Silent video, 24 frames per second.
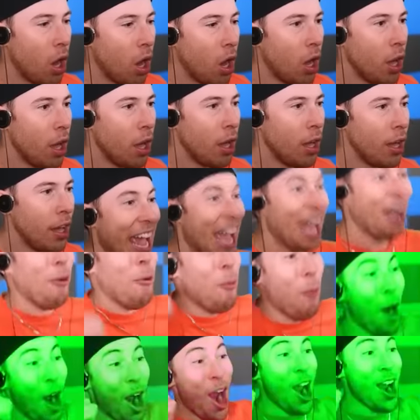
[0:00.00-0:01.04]
Oh, it
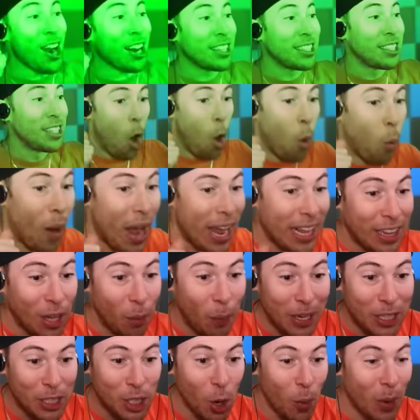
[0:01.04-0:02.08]
worked. Oh wait, did
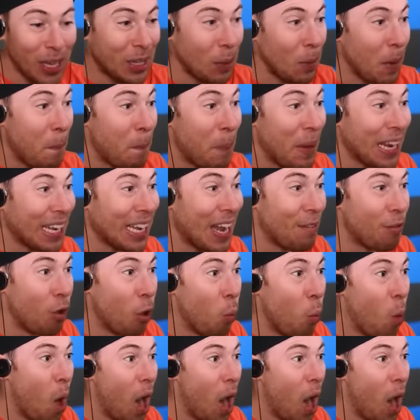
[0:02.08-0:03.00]
we do it? Did we beat level